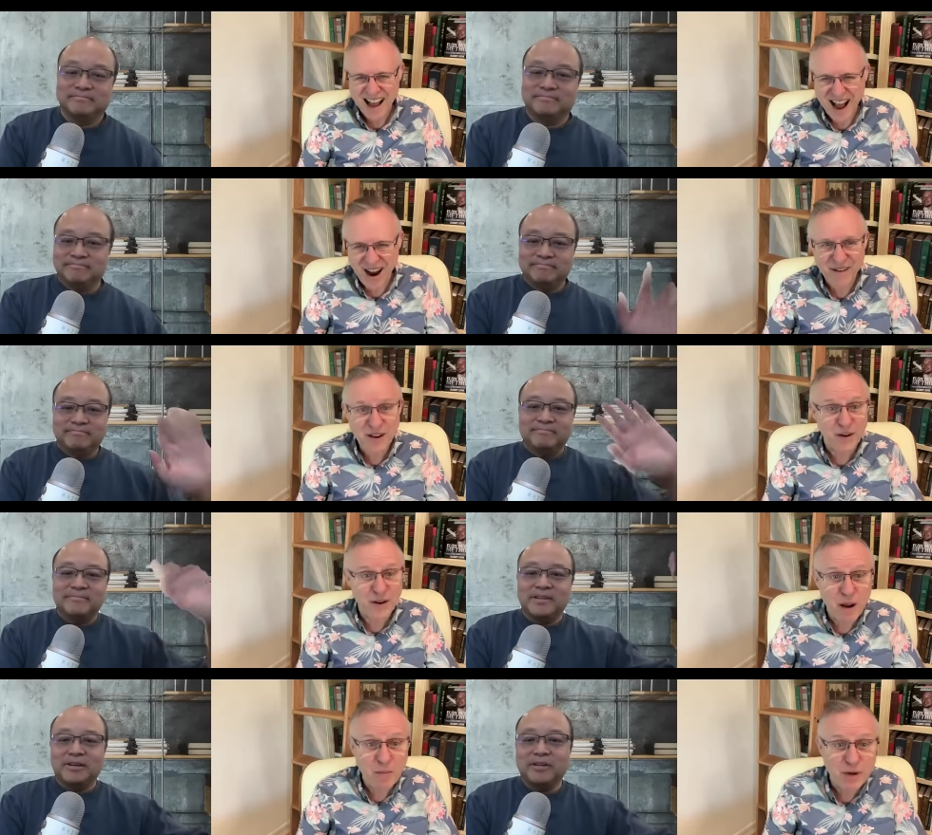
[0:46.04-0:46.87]
Speaker 1: How are
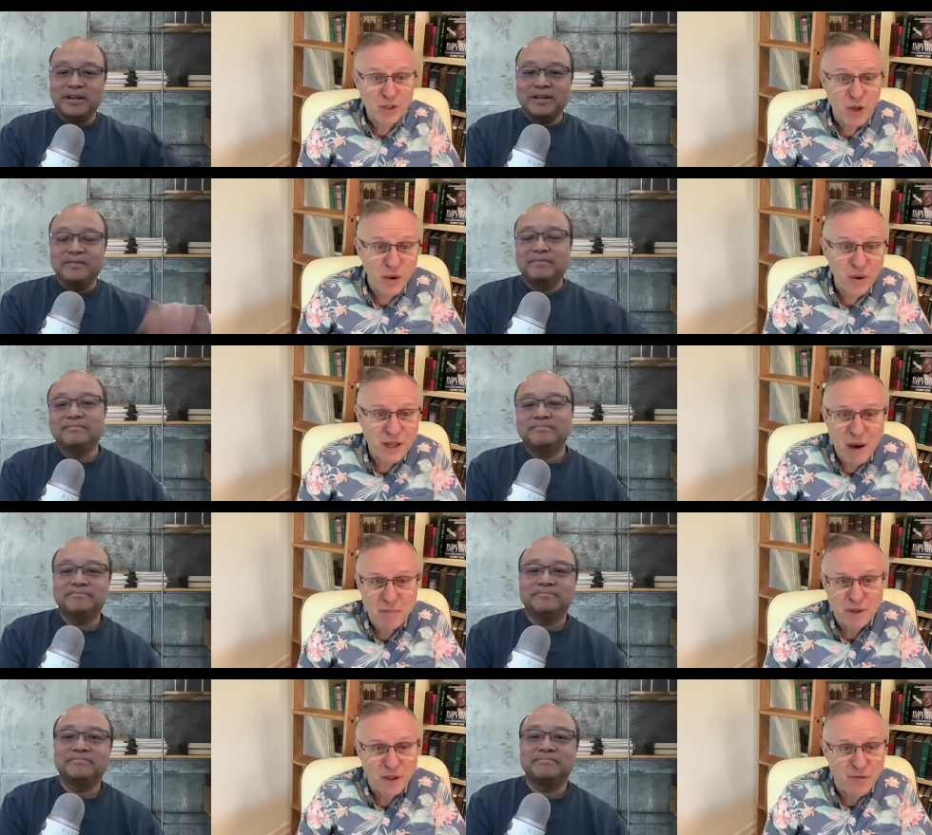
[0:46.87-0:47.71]
your hey, numbers Randy. holding
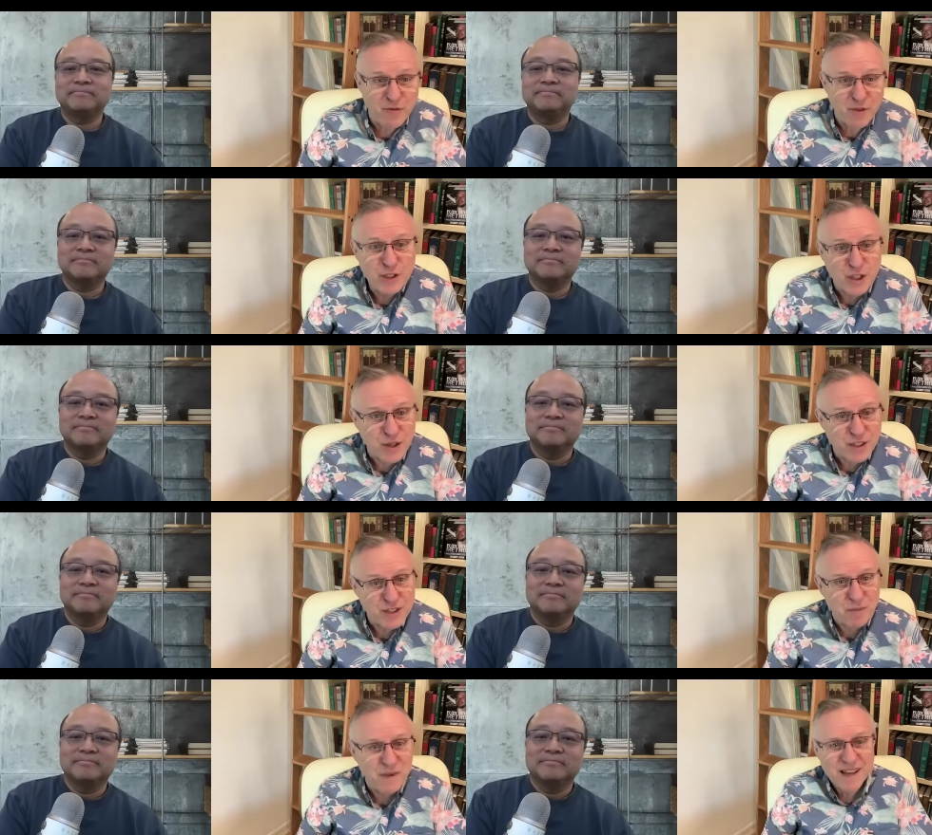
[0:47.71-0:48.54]
up in the
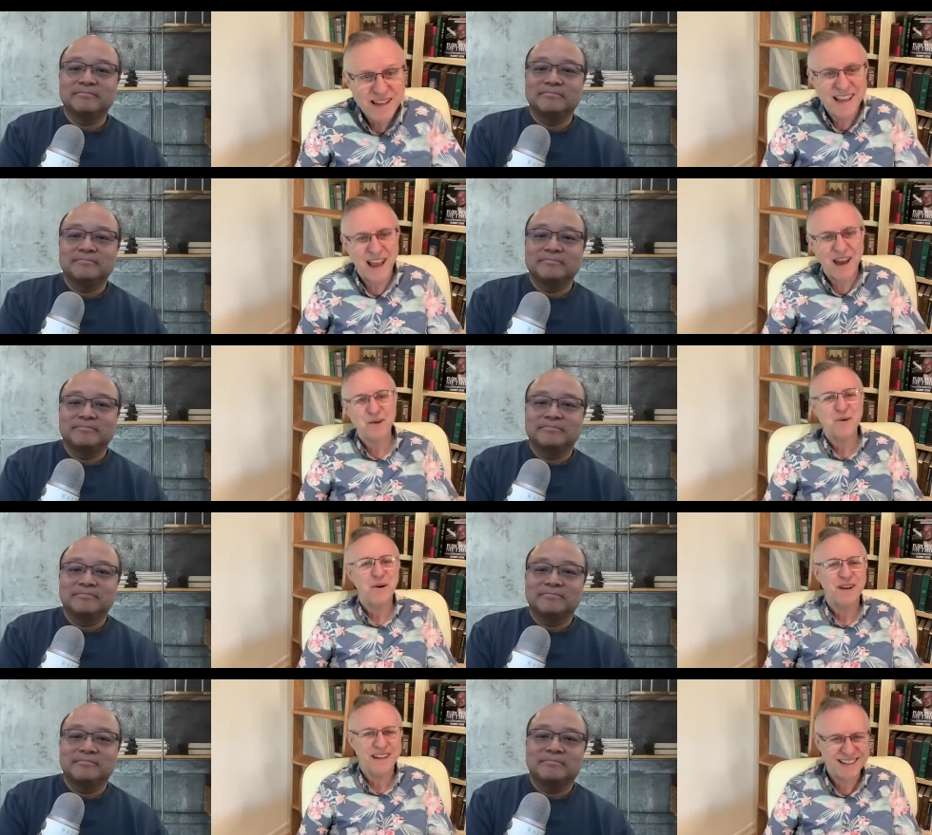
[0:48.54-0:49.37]
futurism
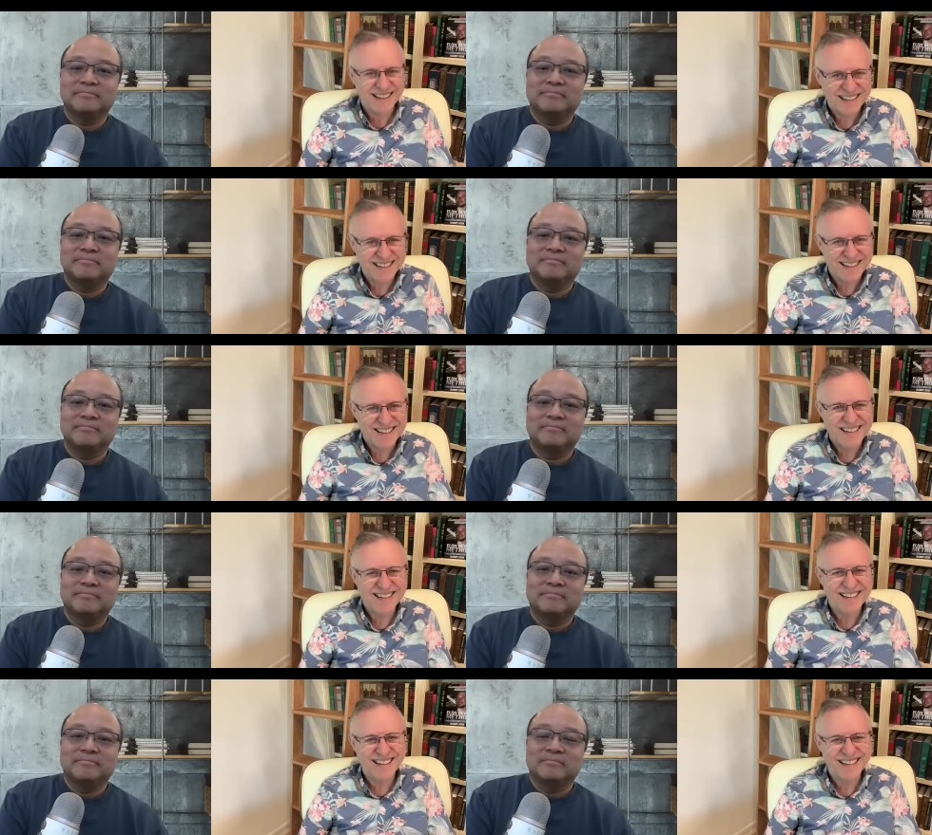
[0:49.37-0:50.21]
category?
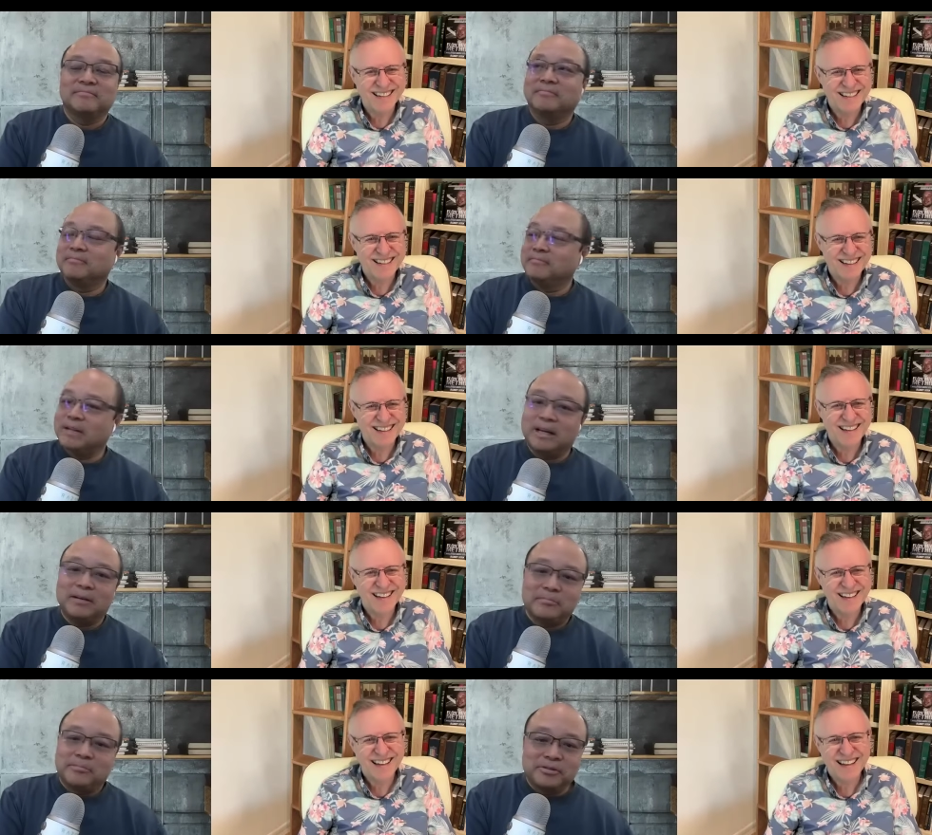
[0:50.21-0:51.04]

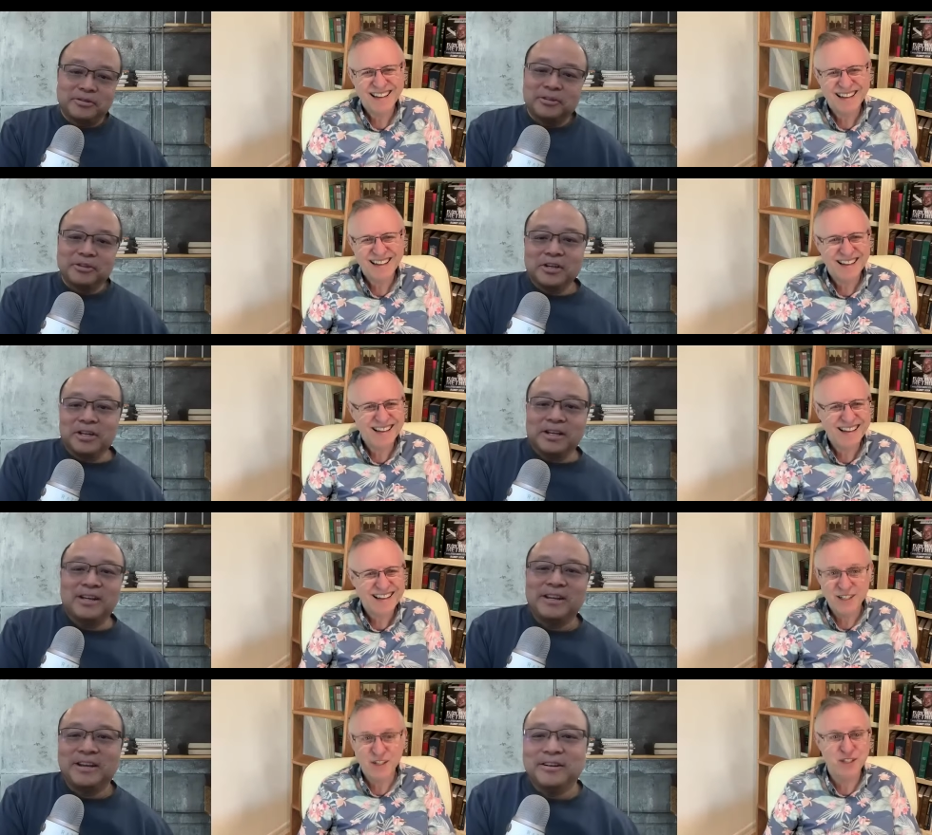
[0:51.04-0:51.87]
Speaker 2: I'm um, still good.
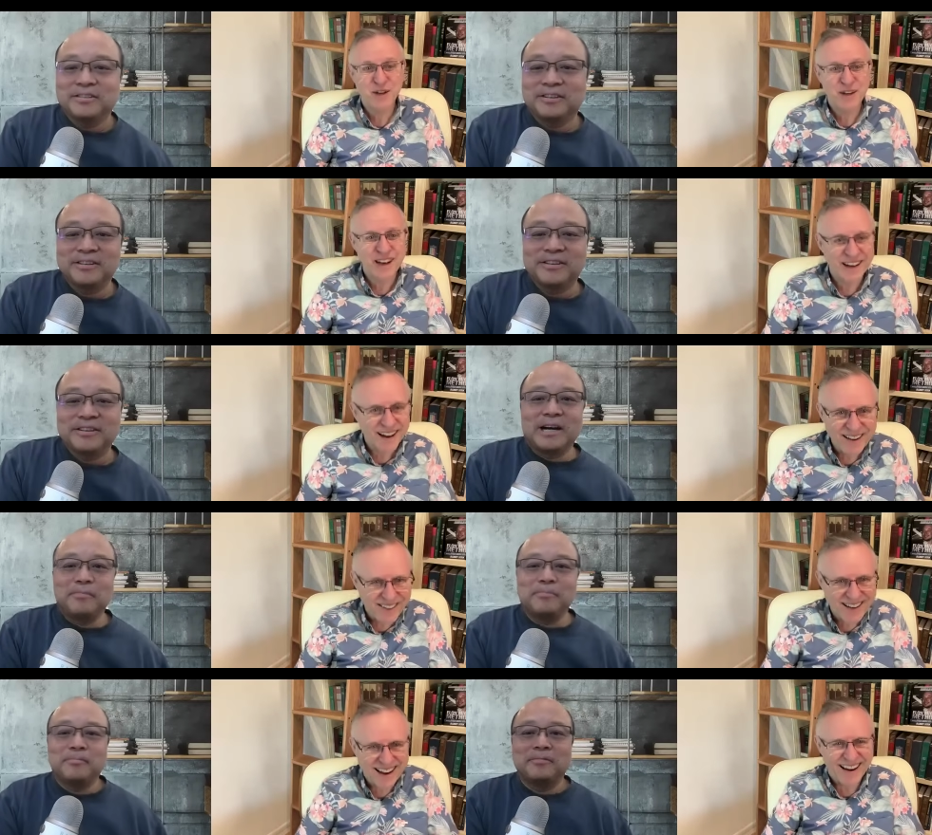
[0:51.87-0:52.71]
You know, You're still good.
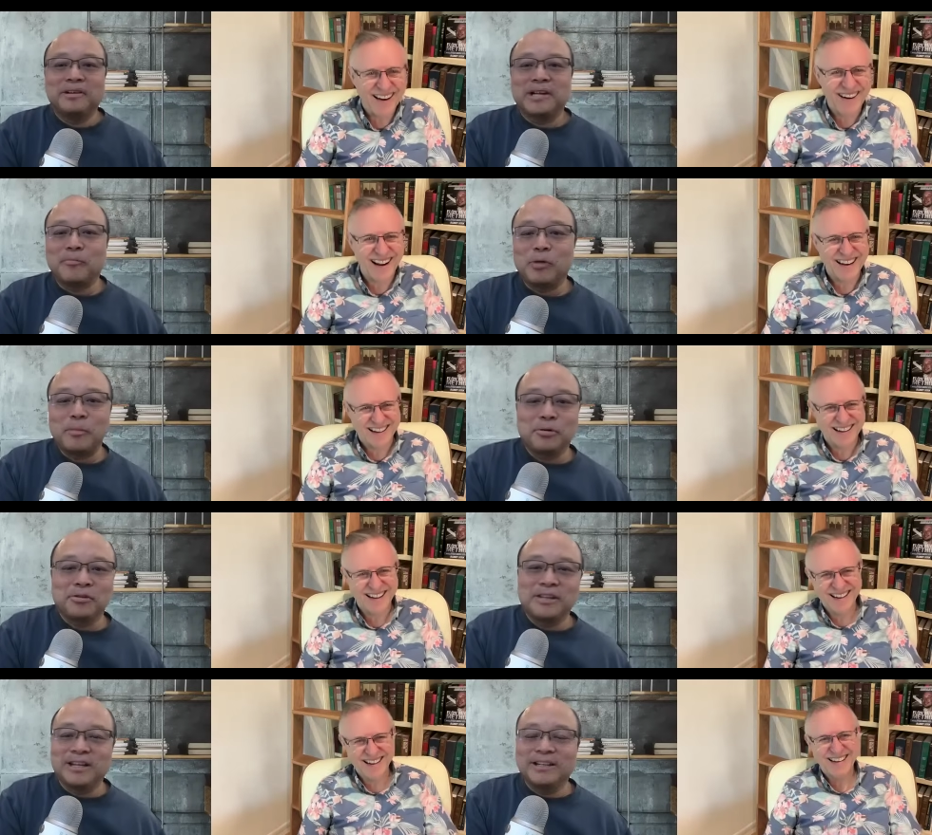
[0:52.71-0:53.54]
Top, oh, okay. Top one
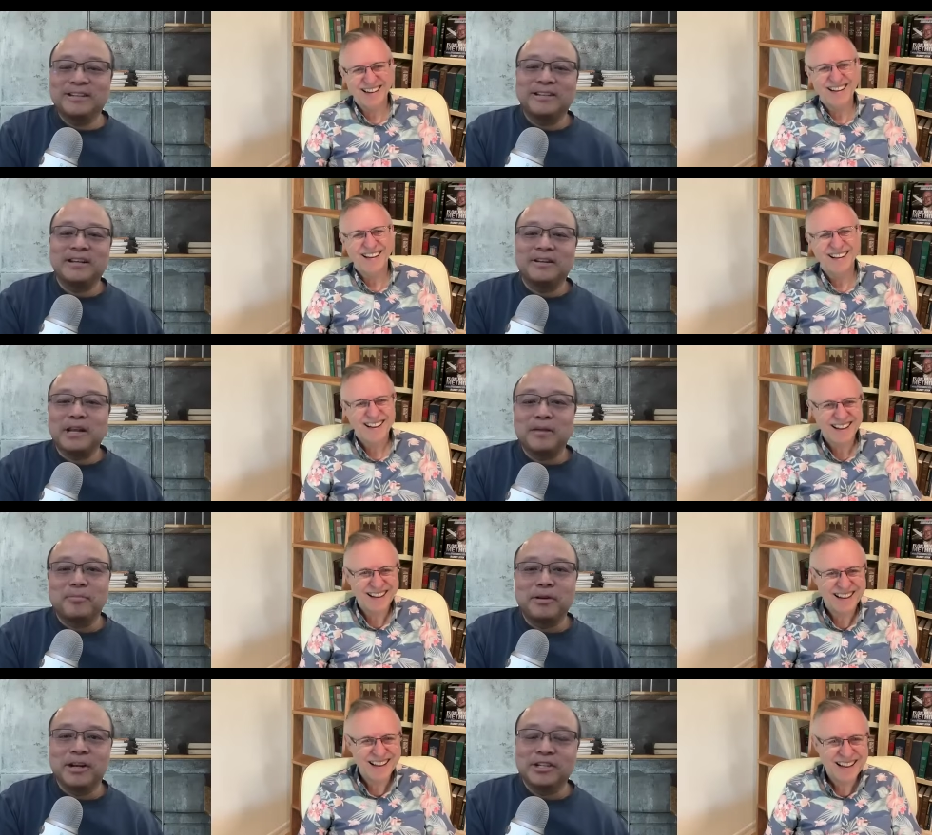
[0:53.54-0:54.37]
percent uh, in
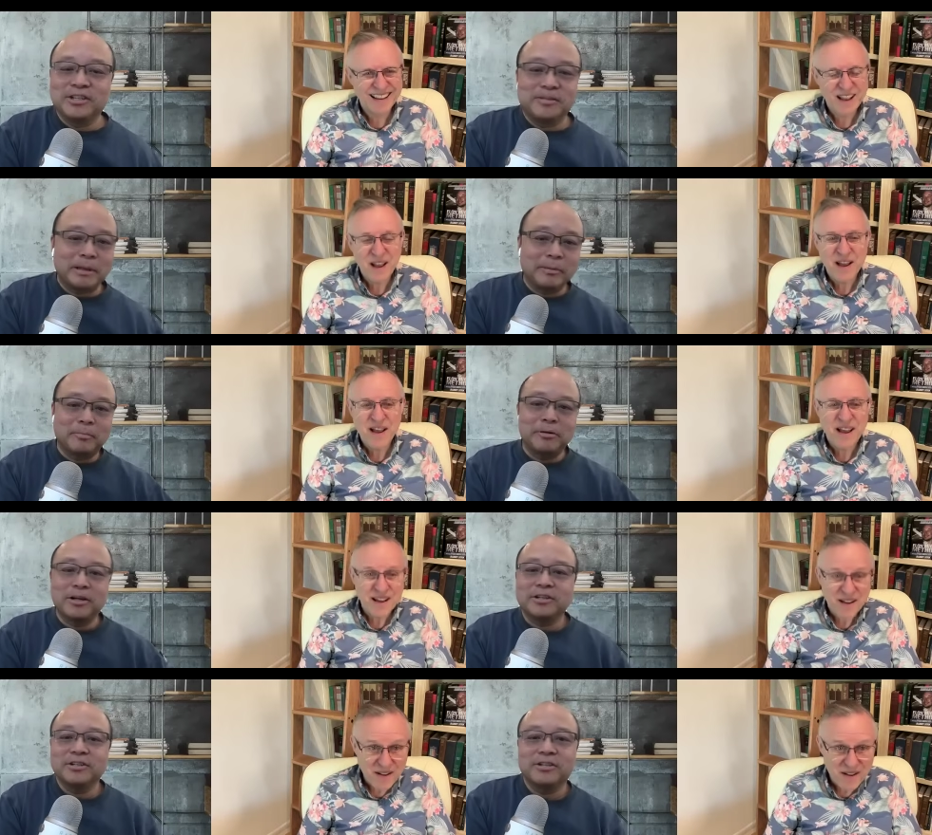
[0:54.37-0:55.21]
predictions, public
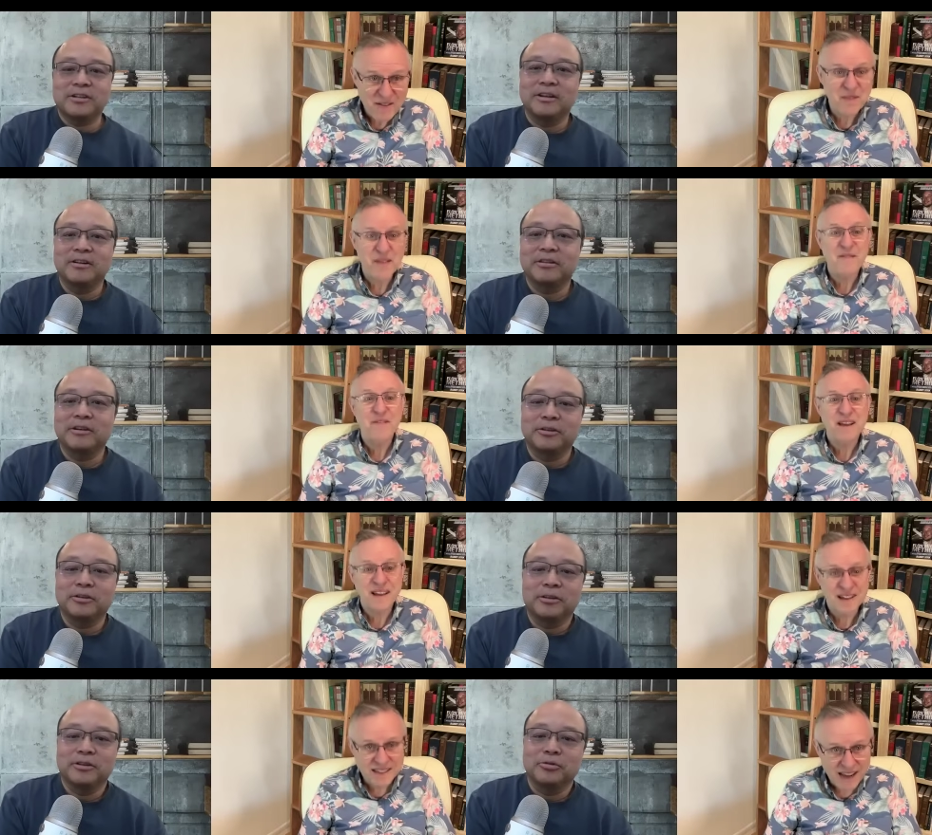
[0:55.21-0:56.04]
predictions. You know, it's all
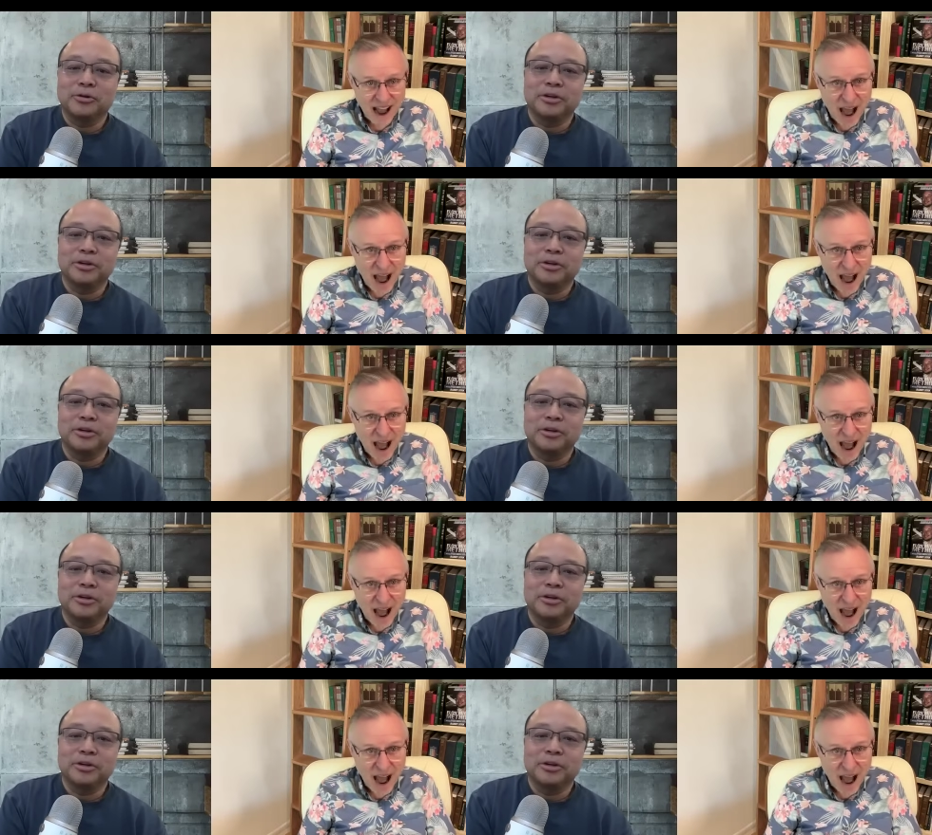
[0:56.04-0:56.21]
doing good.